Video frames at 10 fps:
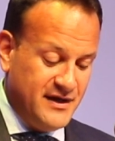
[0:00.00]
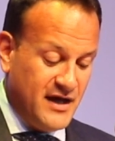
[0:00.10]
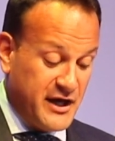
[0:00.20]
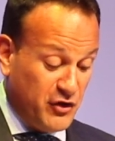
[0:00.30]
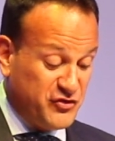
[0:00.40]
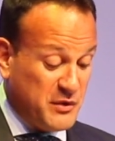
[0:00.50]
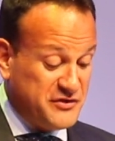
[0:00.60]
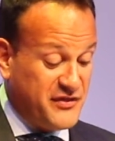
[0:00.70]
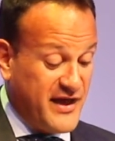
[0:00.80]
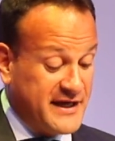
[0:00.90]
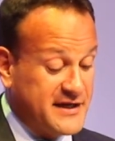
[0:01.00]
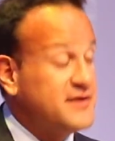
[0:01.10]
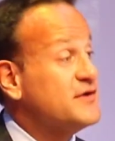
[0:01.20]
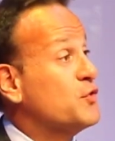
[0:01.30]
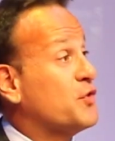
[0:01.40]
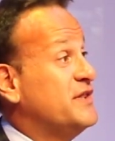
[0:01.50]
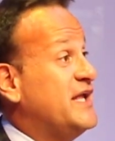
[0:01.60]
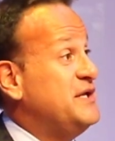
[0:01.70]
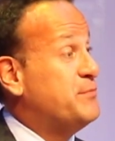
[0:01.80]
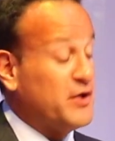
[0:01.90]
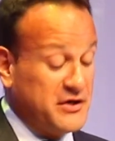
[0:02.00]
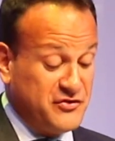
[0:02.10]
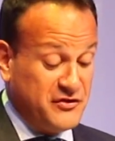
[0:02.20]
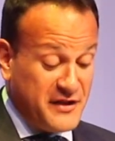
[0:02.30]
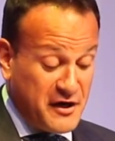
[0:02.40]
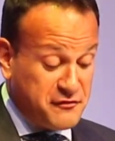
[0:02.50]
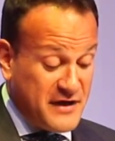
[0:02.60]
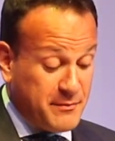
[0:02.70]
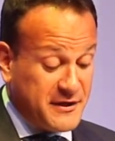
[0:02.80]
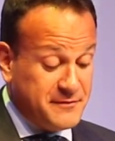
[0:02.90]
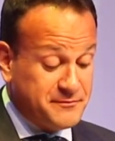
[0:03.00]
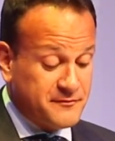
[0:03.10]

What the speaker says: And I also want to thank Lord and Lady Burlington and their family